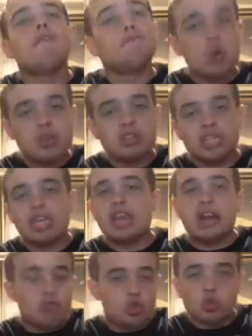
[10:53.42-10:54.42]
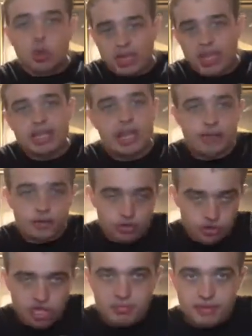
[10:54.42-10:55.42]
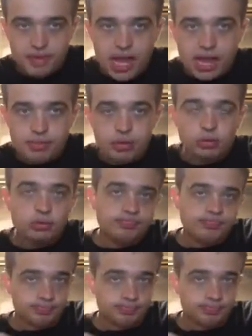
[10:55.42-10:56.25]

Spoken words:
14 out of the 28 characters are going to be viable?